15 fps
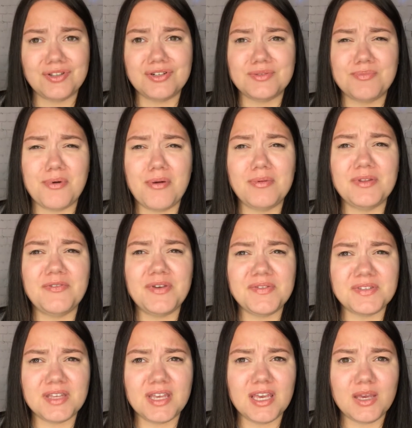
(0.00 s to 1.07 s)
There's probably
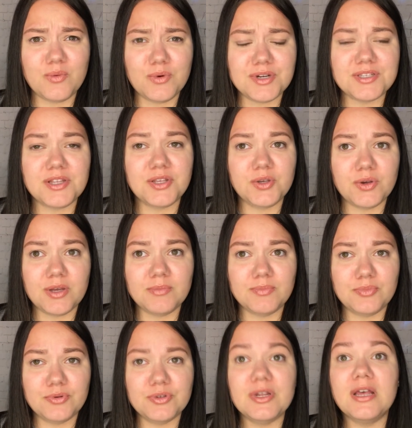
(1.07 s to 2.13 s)
15 keywords that you can
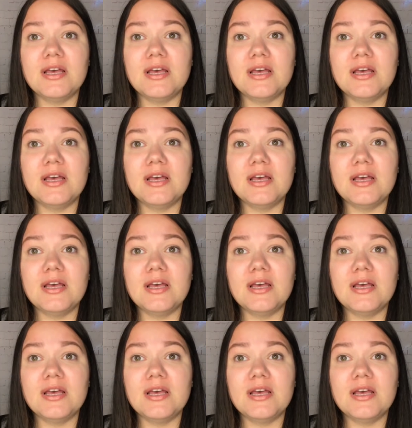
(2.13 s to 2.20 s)
put.